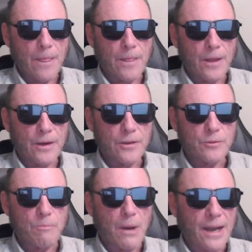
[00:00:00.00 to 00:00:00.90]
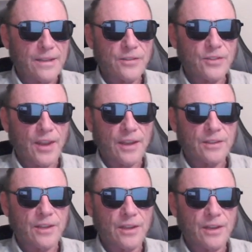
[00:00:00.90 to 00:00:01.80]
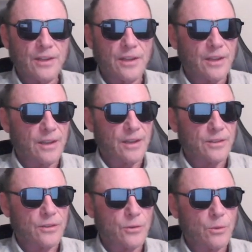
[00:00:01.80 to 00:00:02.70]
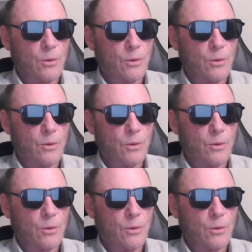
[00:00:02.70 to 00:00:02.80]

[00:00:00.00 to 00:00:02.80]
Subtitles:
that is bisected into